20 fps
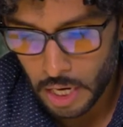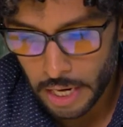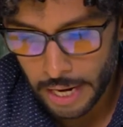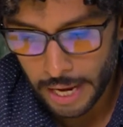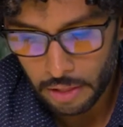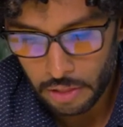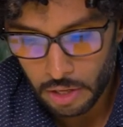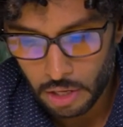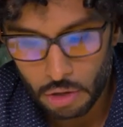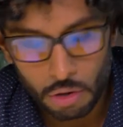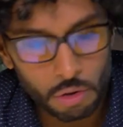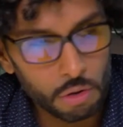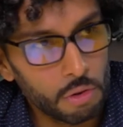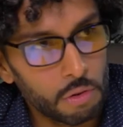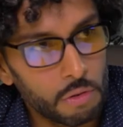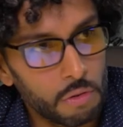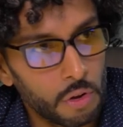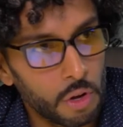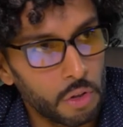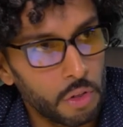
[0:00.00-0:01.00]
now that
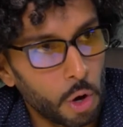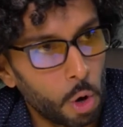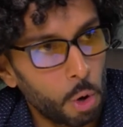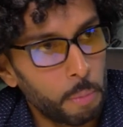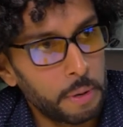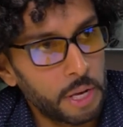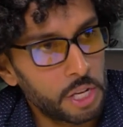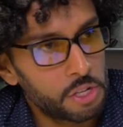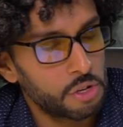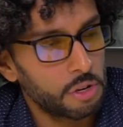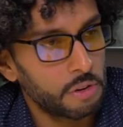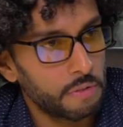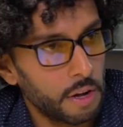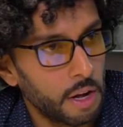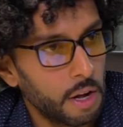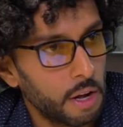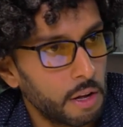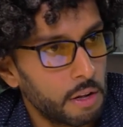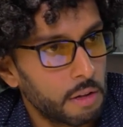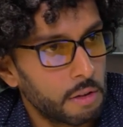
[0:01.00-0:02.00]
you know the whole picture of
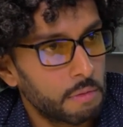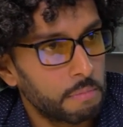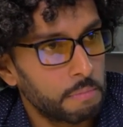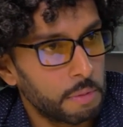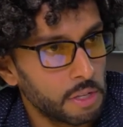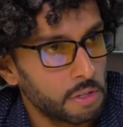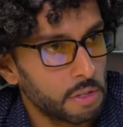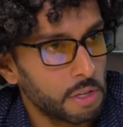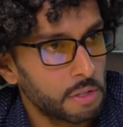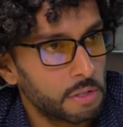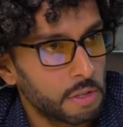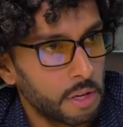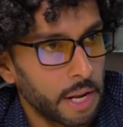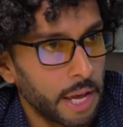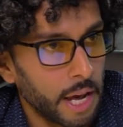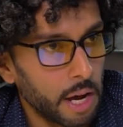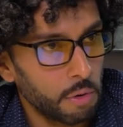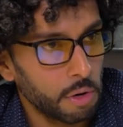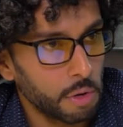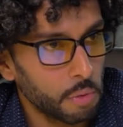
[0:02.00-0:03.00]
our business and
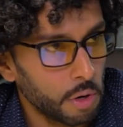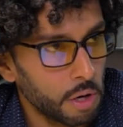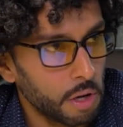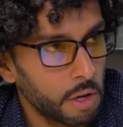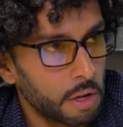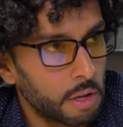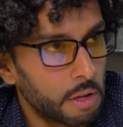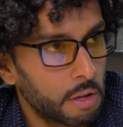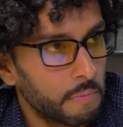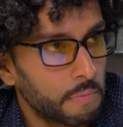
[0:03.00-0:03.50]
how we work,